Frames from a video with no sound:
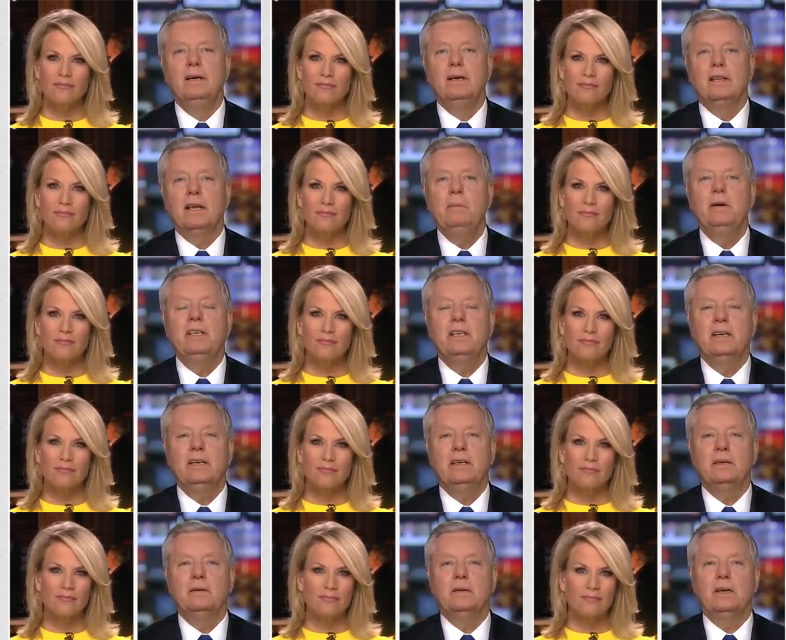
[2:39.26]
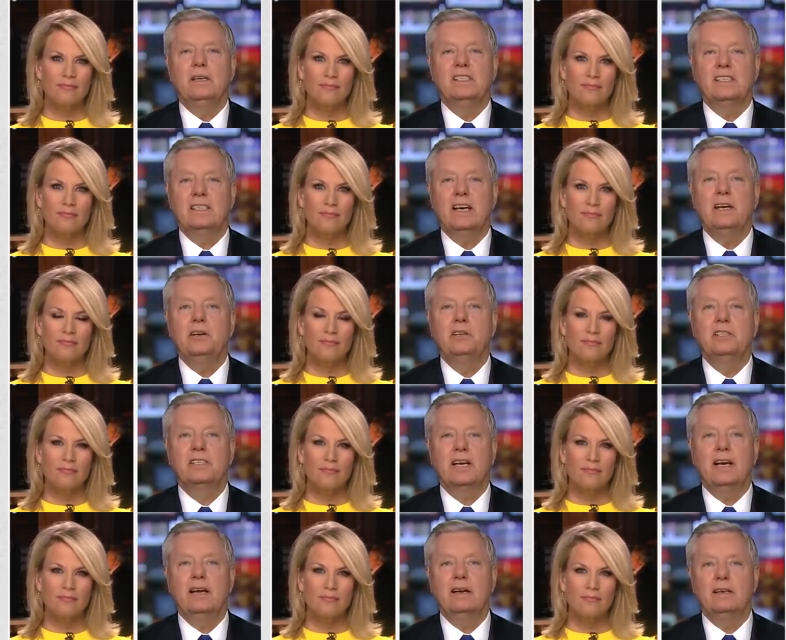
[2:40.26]
Speaker 1: Let me tell you, a Sanders
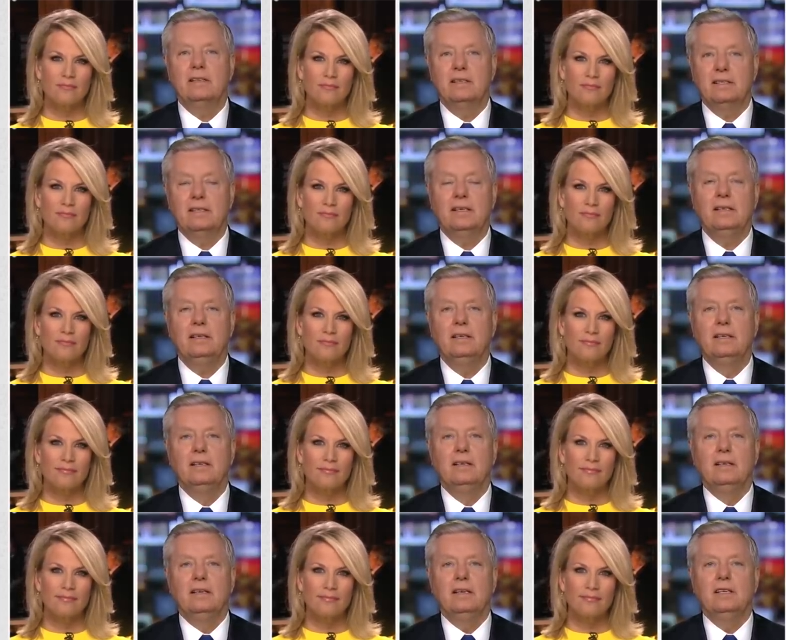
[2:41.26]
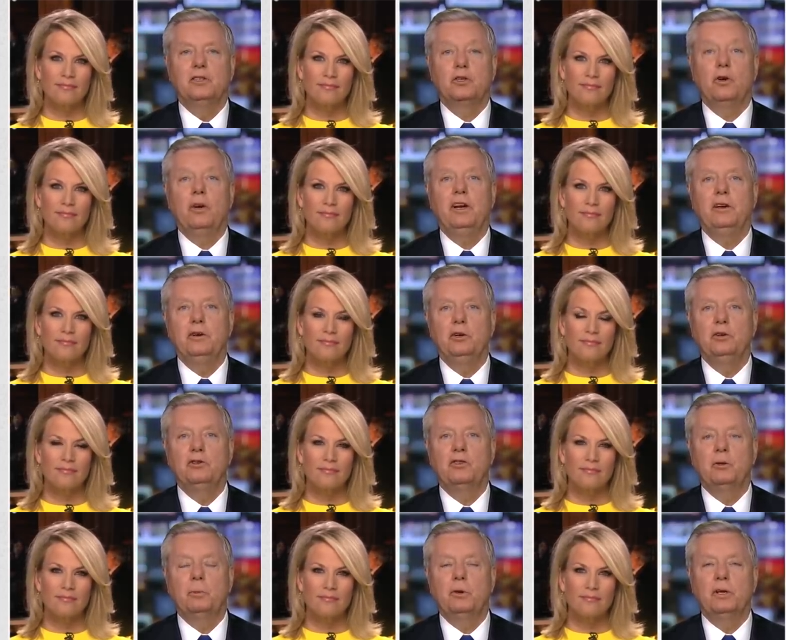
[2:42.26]
candidacy is great news
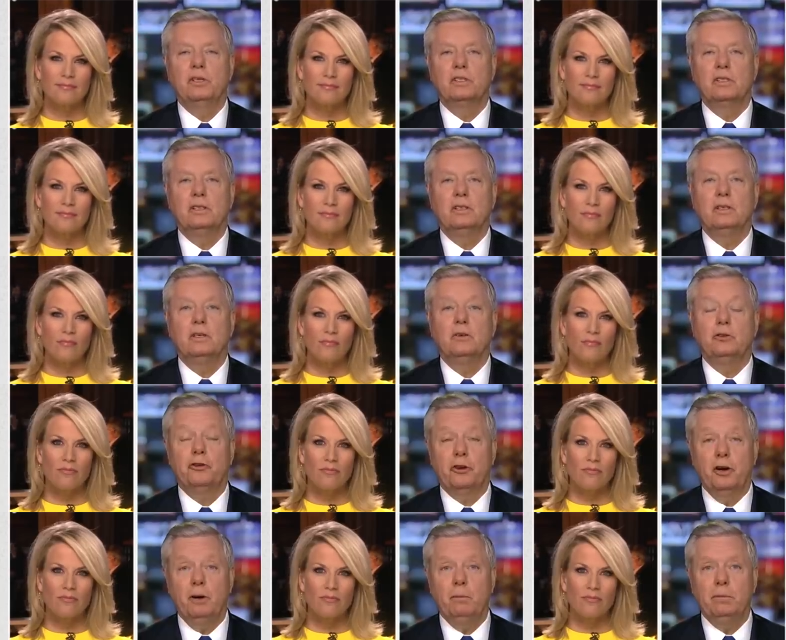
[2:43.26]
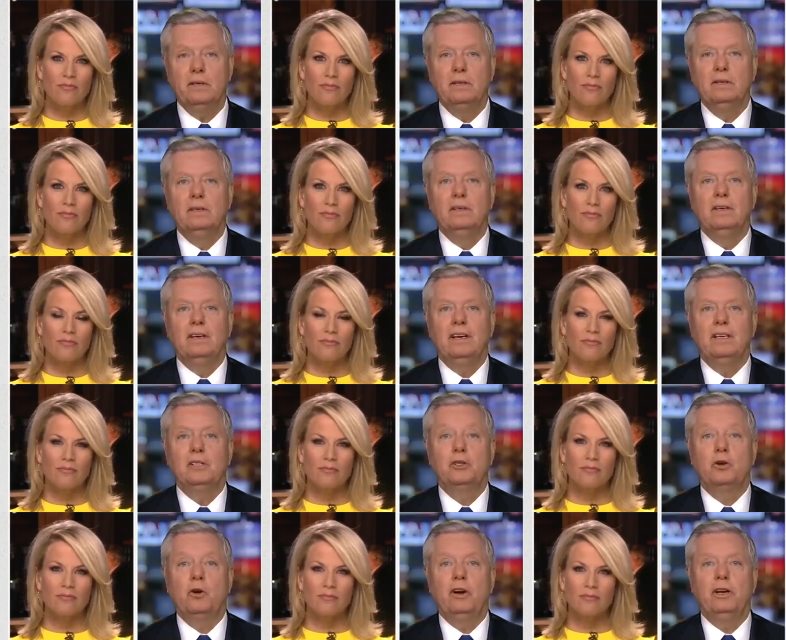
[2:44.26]
for President Trump. It
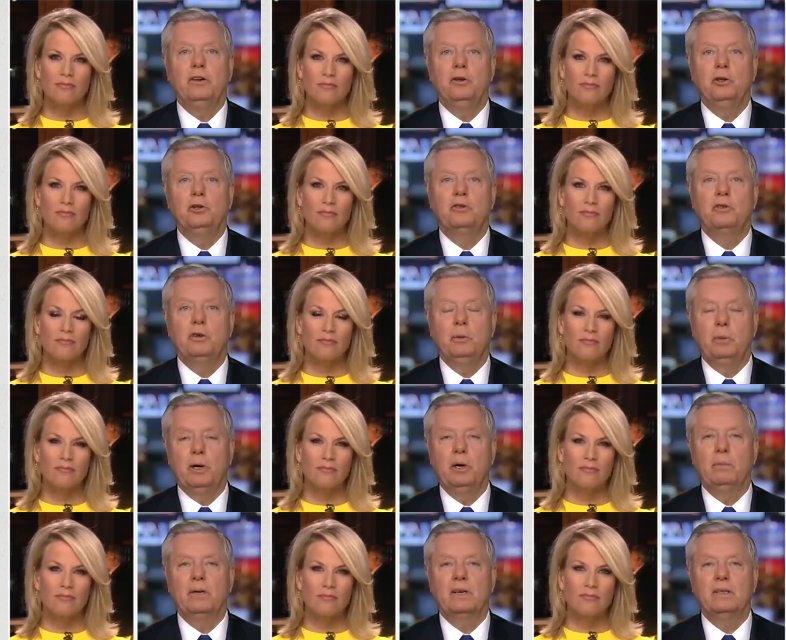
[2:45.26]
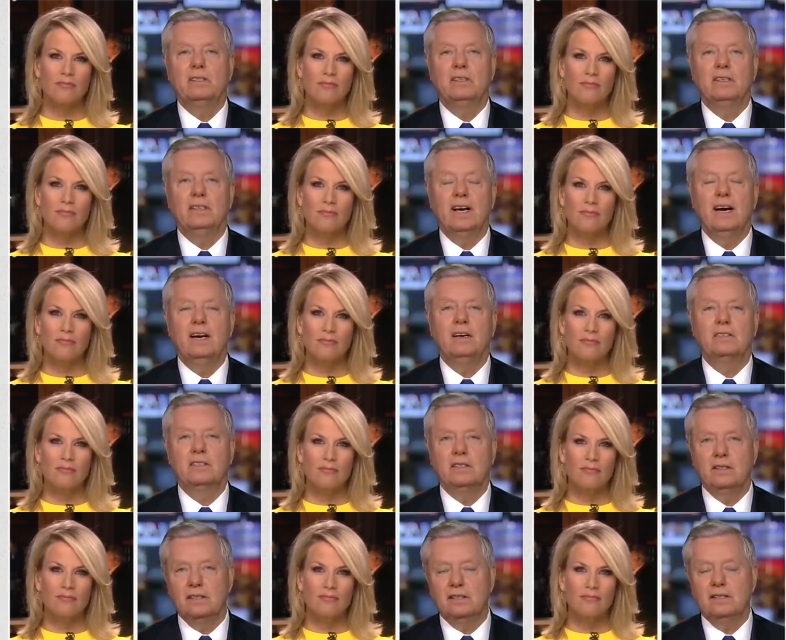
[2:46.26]
is great news for Republicans in the House
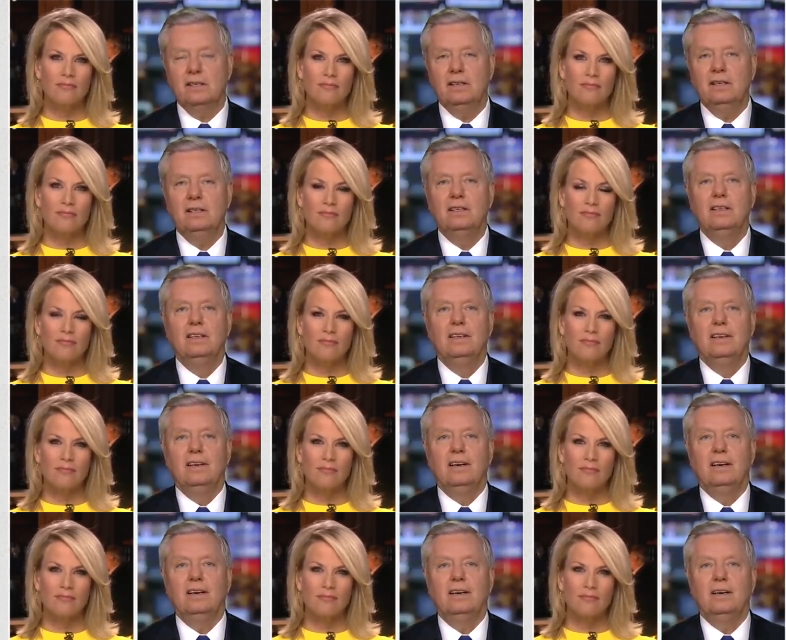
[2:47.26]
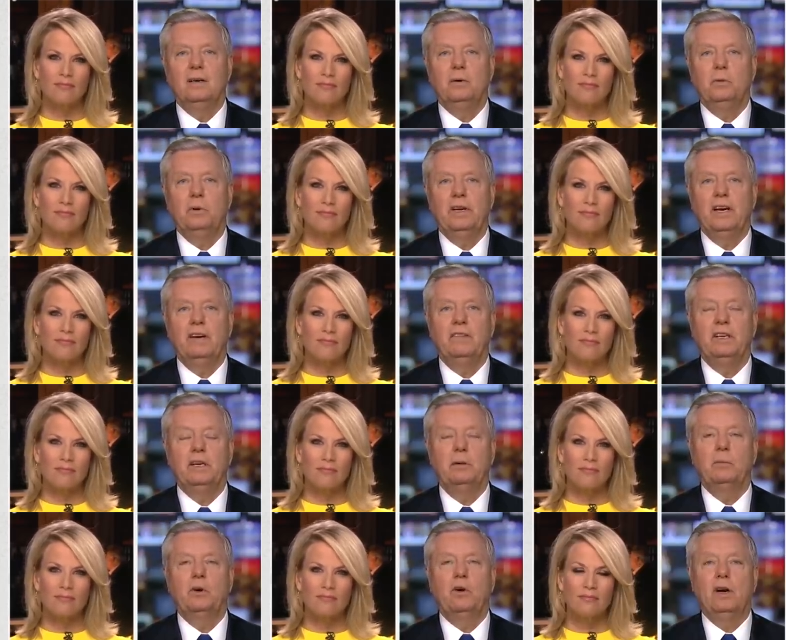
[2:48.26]
and the Senate. Uh, we have a
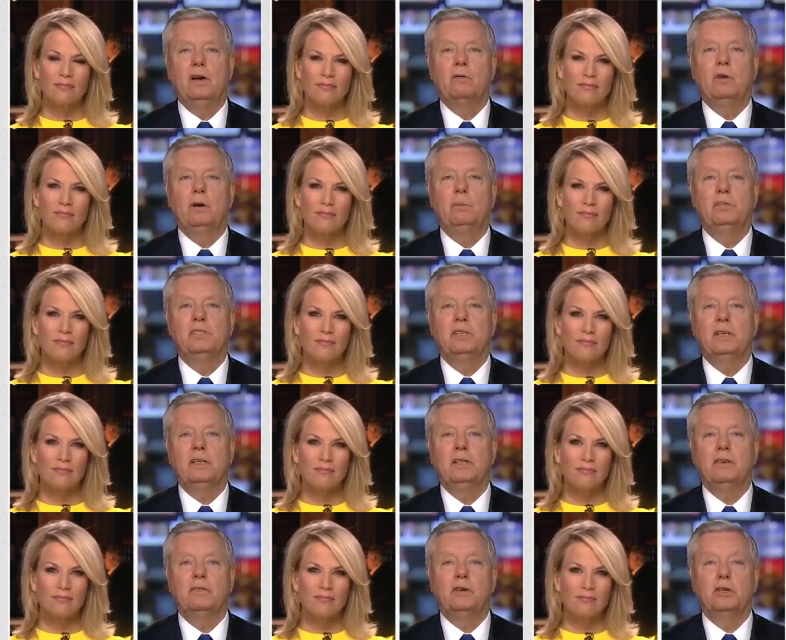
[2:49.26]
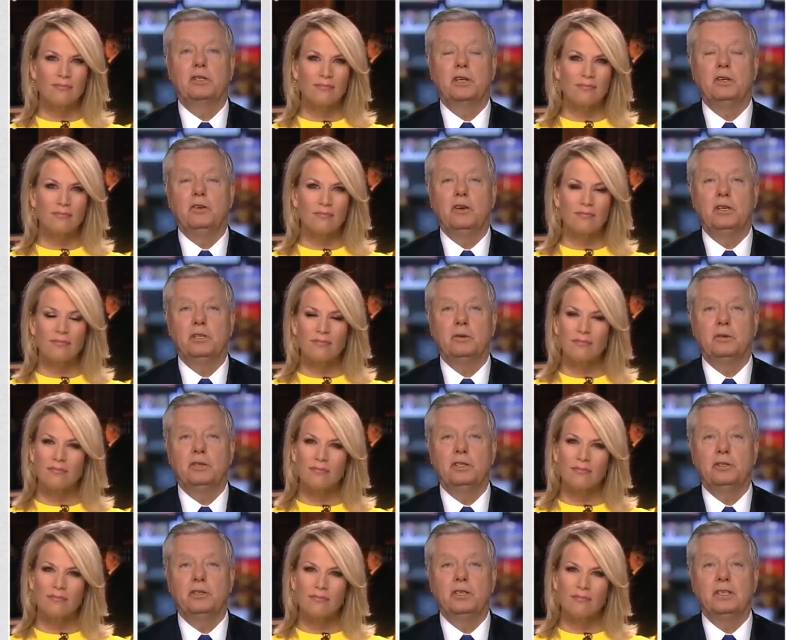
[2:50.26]
Democrat representing the first congressional
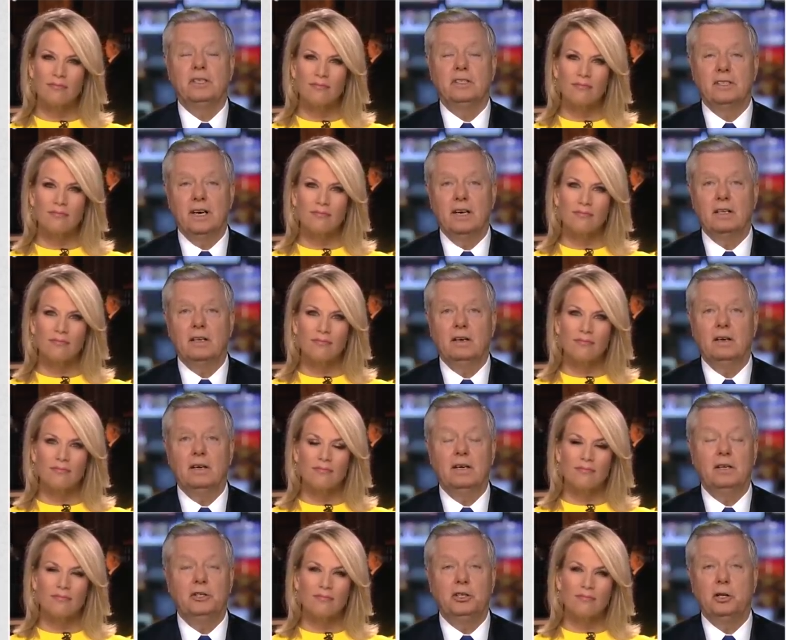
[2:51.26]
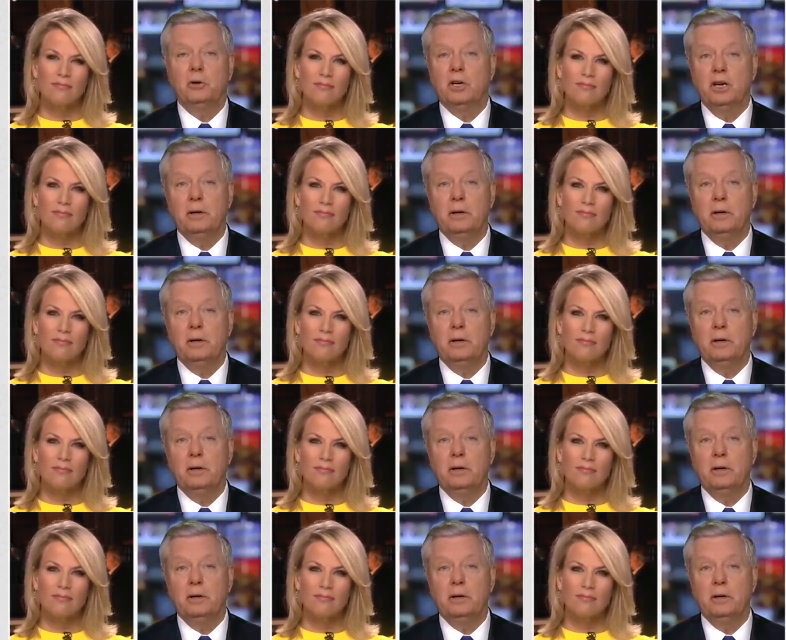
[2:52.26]
district in South Carolina, Joe